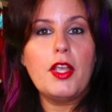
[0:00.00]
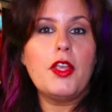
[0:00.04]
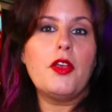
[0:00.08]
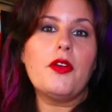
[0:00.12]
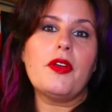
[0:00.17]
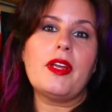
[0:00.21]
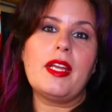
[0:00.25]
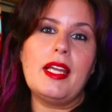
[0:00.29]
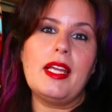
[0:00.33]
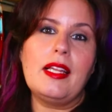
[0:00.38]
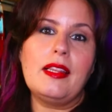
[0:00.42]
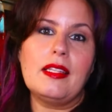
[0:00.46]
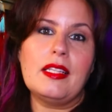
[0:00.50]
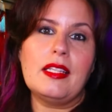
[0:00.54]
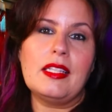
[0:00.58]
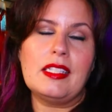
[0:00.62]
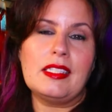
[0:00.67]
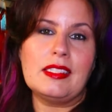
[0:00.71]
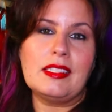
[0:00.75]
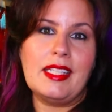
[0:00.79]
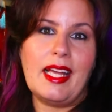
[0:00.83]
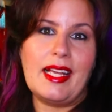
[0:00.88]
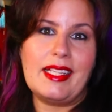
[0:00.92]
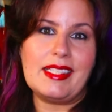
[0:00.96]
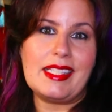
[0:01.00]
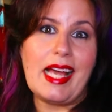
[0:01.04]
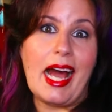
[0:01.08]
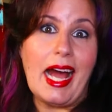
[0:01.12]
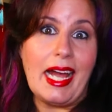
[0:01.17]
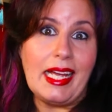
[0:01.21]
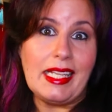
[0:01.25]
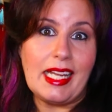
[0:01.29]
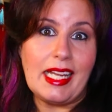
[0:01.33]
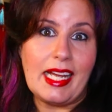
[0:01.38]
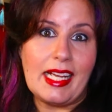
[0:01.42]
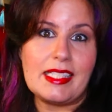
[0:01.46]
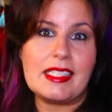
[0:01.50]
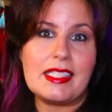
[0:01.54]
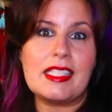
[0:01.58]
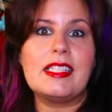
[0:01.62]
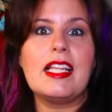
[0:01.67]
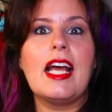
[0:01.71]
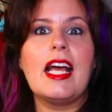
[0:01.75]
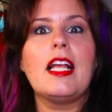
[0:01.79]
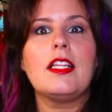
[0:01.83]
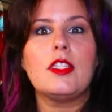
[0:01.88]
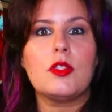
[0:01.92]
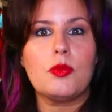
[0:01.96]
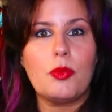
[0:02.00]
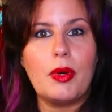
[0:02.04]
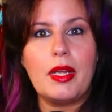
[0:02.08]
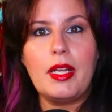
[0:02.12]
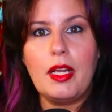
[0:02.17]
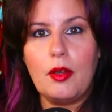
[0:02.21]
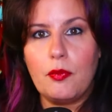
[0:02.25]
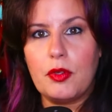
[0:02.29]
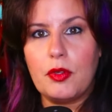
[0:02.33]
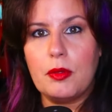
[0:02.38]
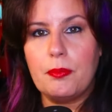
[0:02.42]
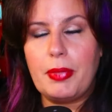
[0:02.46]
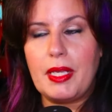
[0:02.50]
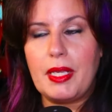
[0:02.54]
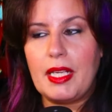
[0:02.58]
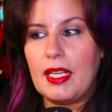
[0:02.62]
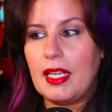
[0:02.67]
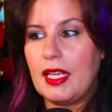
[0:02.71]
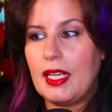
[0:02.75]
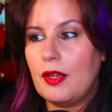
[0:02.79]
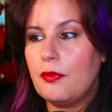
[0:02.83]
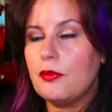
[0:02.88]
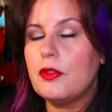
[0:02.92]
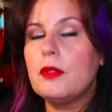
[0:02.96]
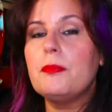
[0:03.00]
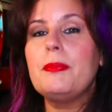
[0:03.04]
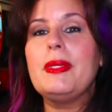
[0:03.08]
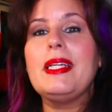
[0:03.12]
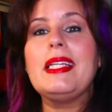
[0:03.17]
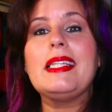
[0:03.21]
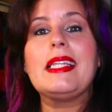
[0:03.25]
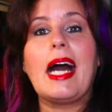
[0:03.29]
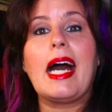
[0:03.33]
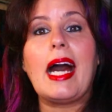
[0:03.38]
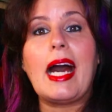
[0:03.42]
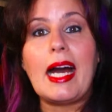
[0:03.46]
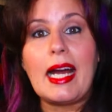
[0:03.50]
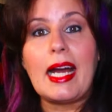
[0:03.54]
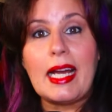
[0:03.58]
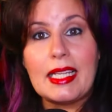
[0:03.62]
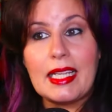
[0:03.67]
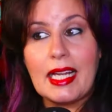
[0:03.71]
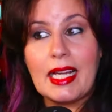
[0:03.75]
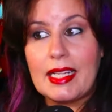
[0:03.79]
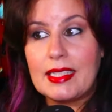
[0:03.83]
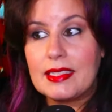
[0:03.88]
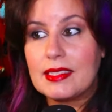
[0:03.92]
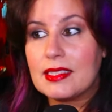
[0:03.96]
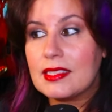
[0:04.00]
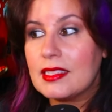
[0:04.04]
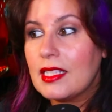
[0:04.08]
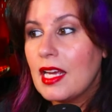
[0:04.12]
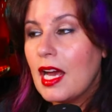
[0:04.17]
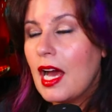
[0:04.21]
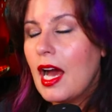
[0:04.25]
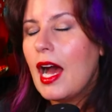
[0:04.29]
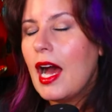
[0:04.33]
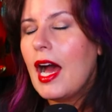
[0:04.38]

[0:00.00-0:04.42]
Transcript: You're getting the little nice highlights, and that's what it will be. It will be the highlights.